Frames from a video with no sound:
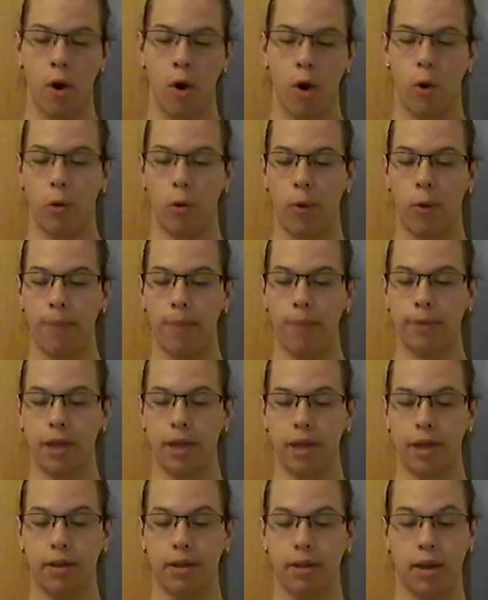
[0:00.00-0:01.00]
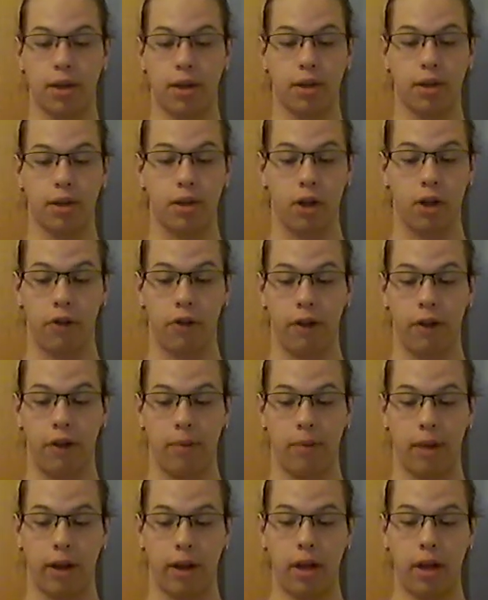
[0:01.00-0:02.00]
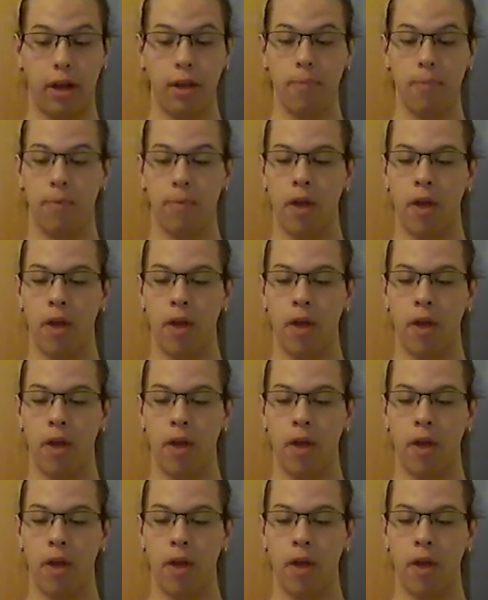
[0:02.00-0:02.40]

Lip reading: on a website such as SurveyMonkey,